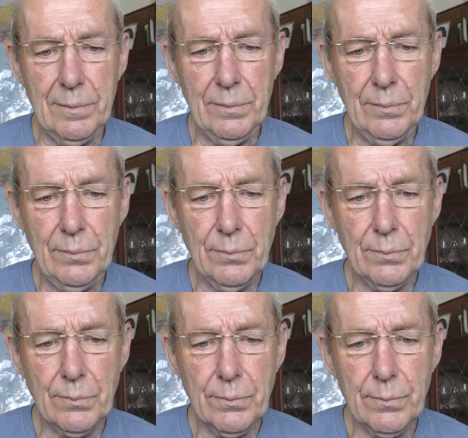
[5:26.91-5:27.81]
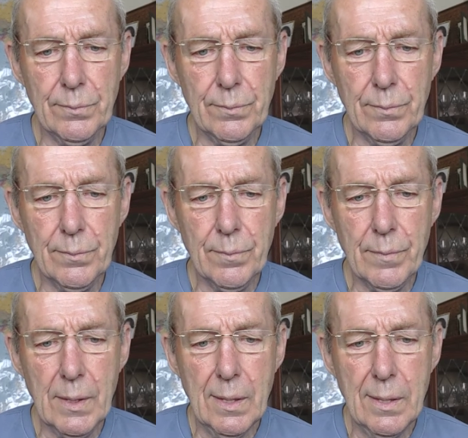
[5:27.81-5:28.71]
Nothing is said.